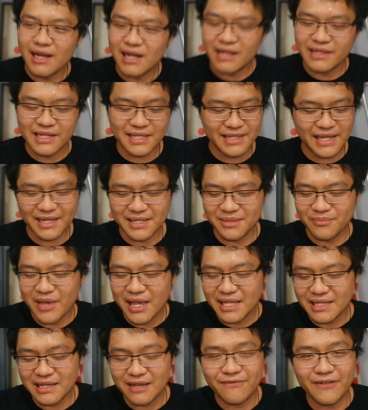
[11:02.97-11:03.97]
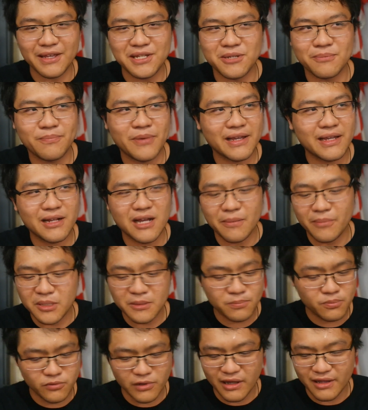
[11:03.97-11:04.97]
This deck is amazing. I think you should pick it up.
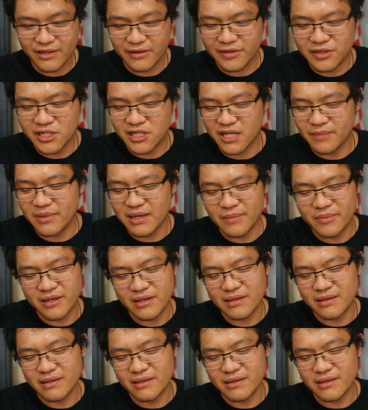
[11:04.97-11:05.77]
It's relatively cheap. I mean,